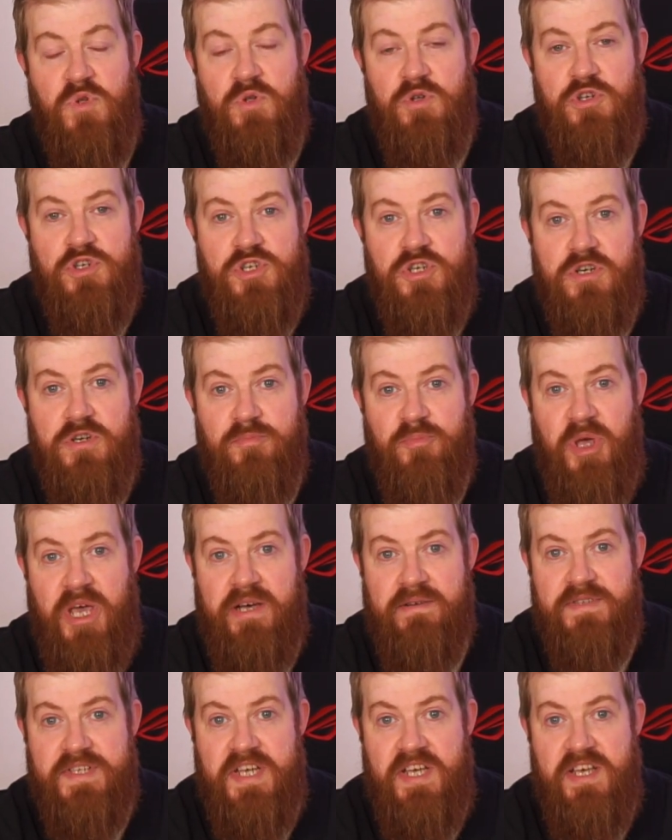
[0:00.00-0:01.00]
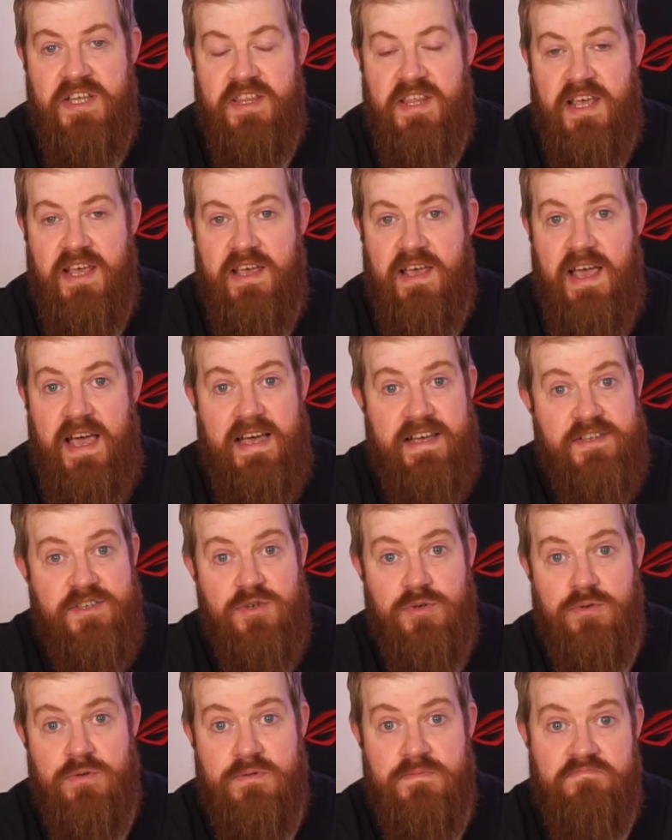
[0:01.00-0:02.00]
shouldn't be able to hear that at
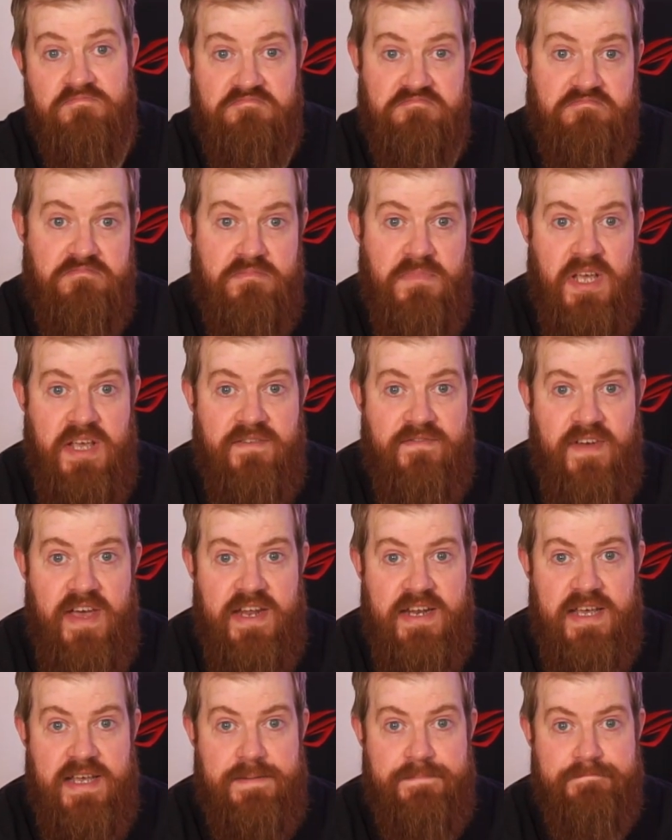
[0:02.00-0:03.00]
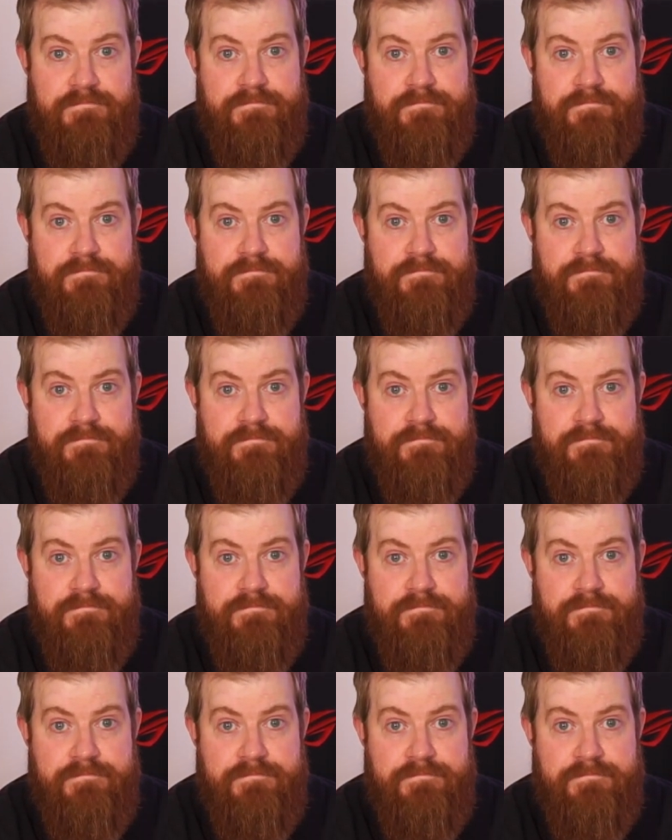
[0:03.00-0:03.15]
all, if any.